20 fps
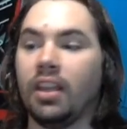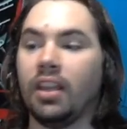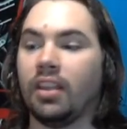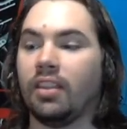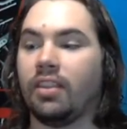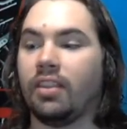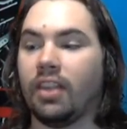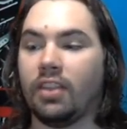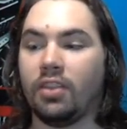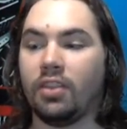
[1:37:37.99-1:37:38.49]

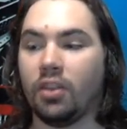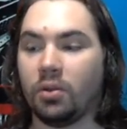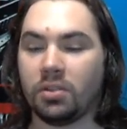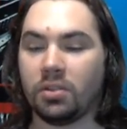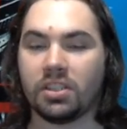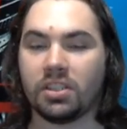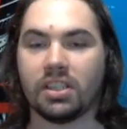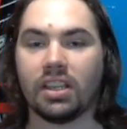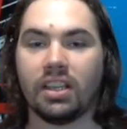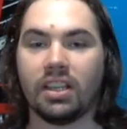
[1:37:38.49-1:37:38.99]
then
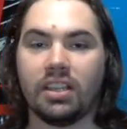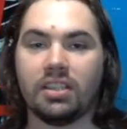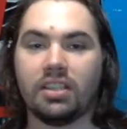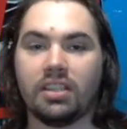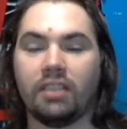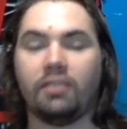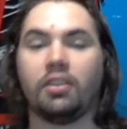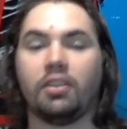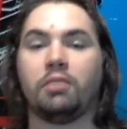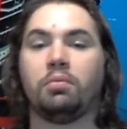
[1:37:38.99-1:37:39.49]
those
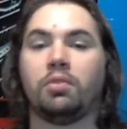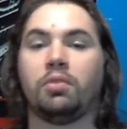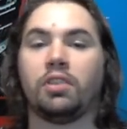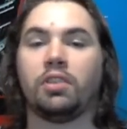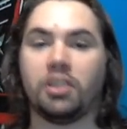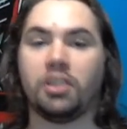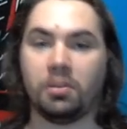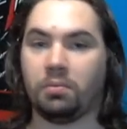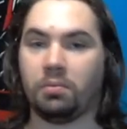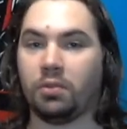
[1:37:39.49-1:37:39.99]
scientific
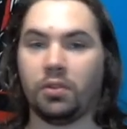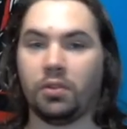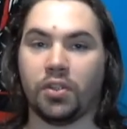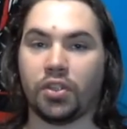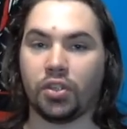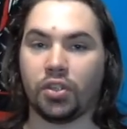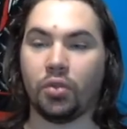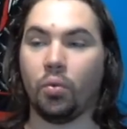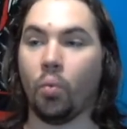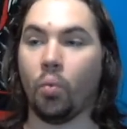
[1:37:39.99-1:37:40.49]

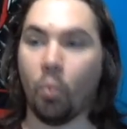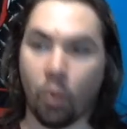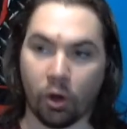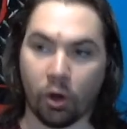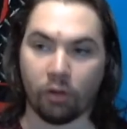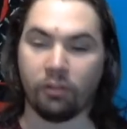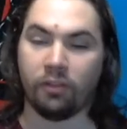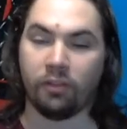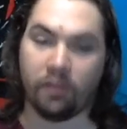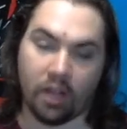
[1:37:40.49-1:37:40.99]
principles
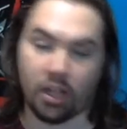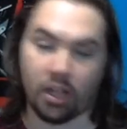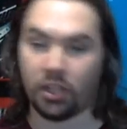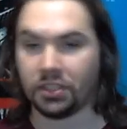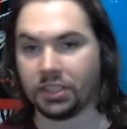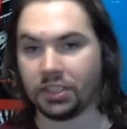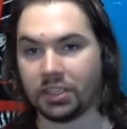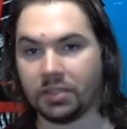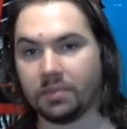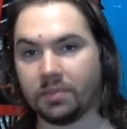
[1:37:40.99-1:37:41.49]
were
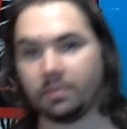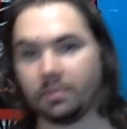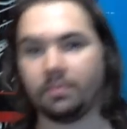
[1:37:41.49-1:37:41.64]
false.